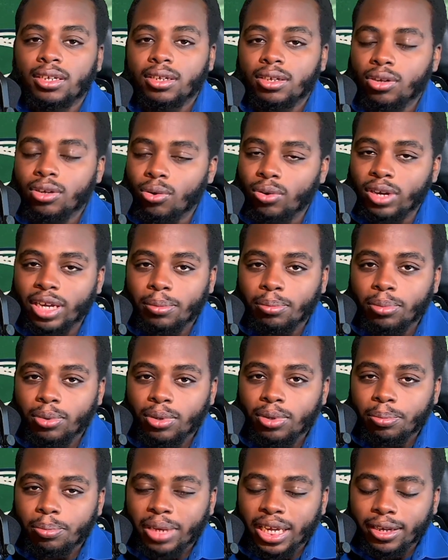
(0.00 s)
Go get
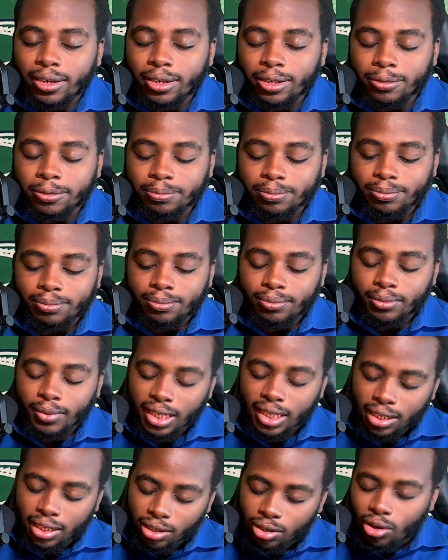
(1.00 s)
Budda Baker.
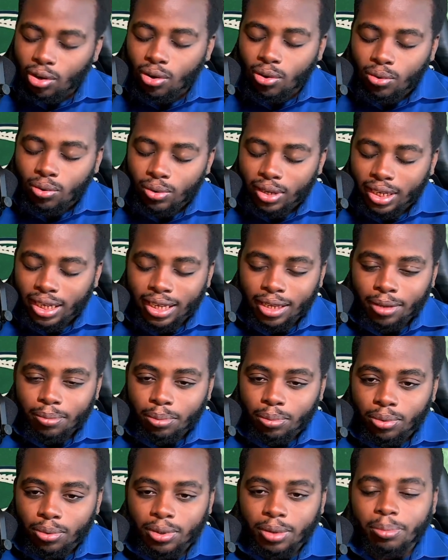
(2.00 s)
Go get
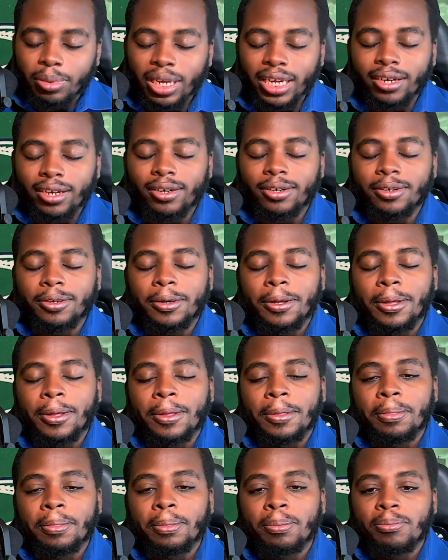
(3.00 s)
Budda Baker.
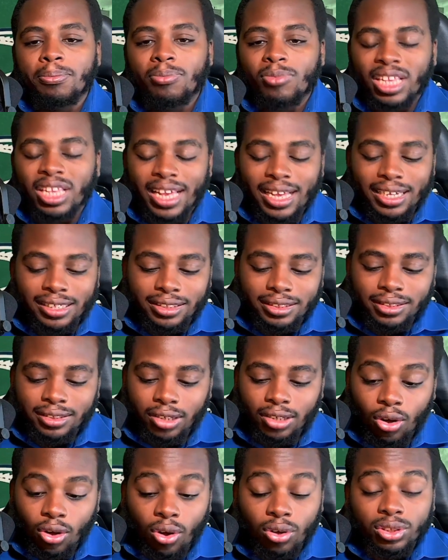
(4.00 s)
Yes.
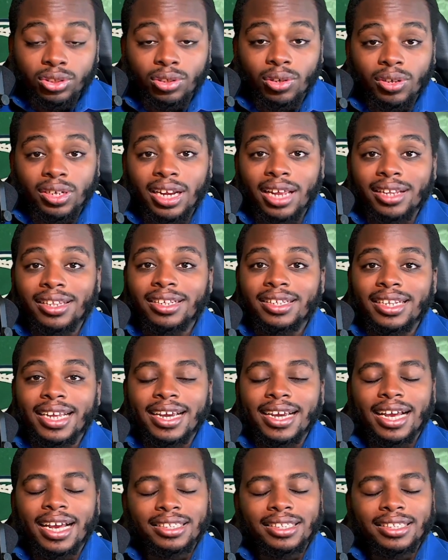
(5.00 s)
Also, another thing I